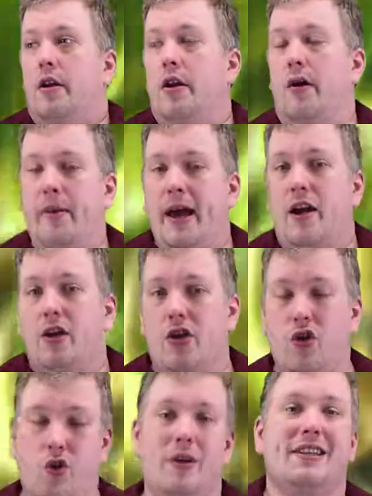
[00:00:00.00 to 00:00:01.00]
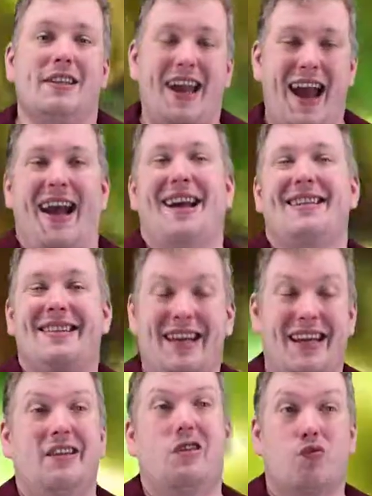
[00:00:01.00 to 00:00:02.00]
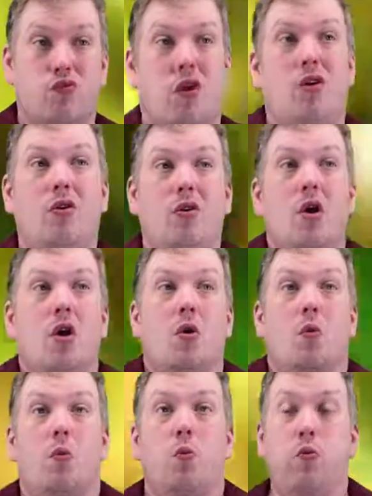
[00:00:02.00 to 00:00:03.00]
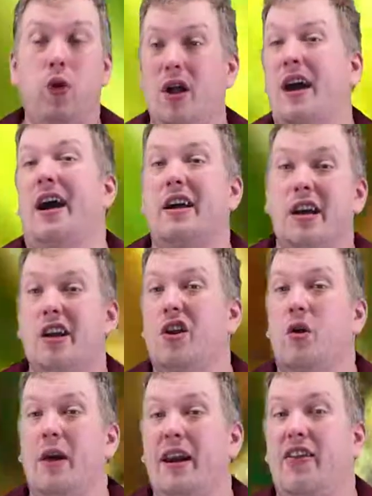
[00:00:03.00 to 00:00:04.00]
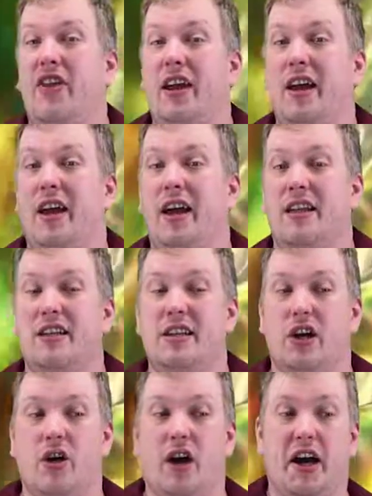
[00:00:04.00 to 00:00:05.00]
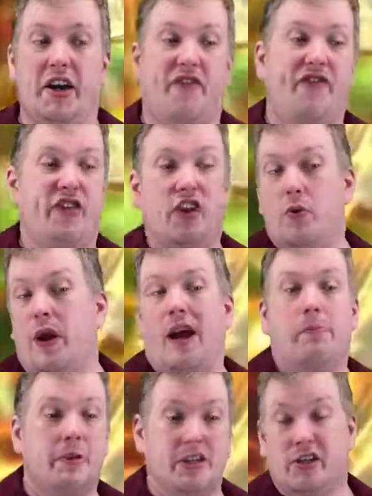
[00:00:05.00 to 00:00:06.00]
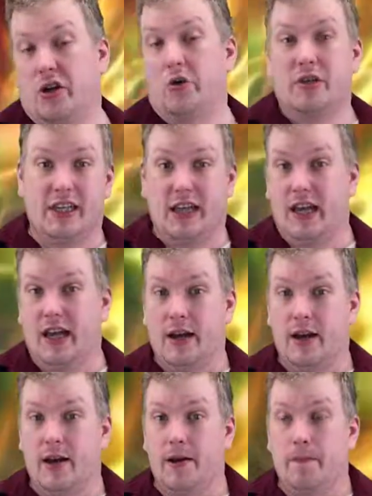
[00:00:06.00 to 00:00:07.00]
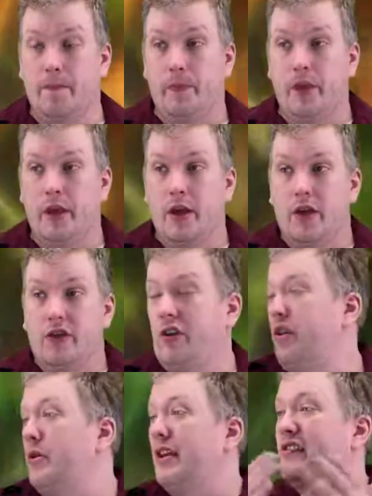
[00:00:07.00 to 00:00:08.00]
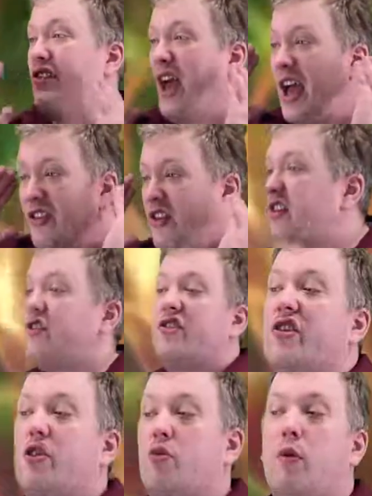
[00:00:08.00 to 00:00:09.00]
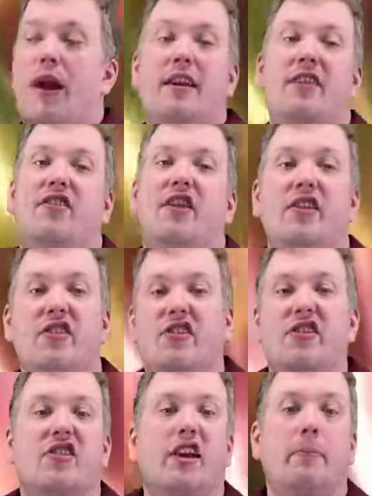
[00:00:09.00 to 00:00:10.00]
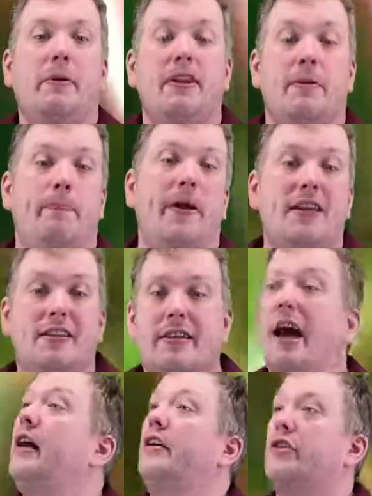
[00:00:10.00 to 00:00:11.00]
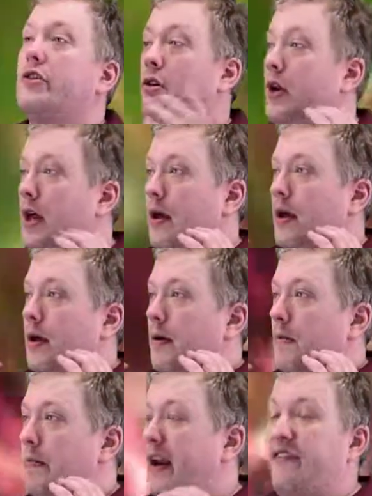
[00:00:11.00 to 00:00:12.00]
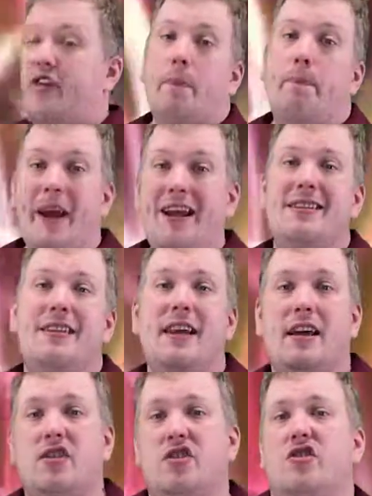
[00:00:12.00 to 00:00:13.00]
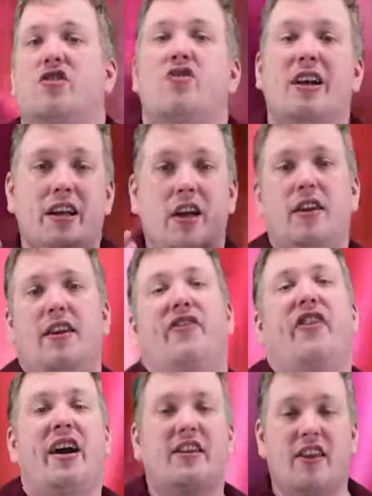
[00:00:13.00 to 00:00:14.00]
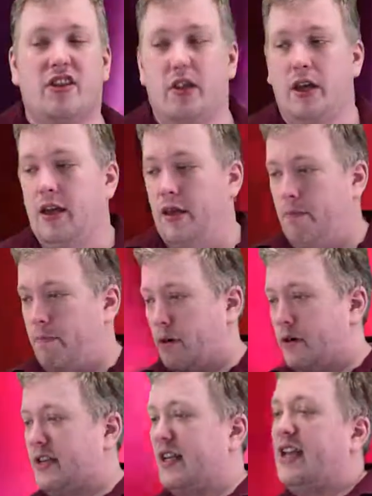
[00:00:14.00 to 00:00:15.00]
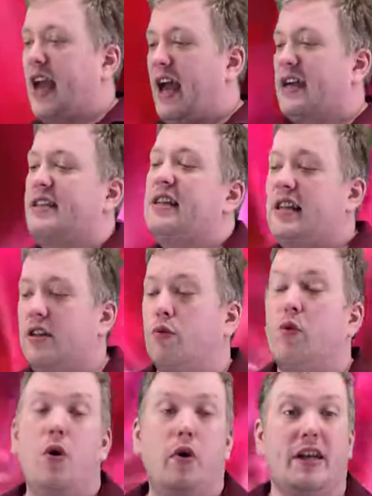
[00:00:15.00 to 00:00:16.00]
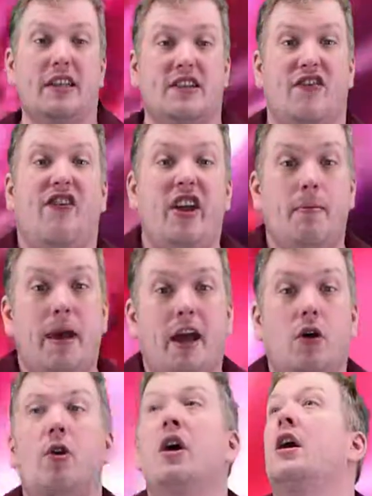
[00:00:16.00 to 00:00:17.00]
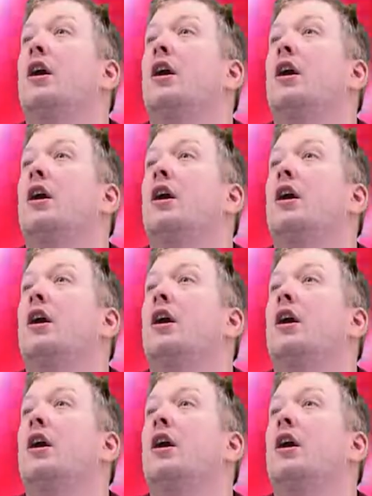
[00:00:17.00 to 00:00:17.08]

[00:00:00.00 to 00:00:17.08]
No matter who is cast in the role, we're not going to know anything until a few episodes in. So you can say this the greatest thing, this is going to be the best Doctor, but if you're basing that strictly on the fact that the person cast in the role is female,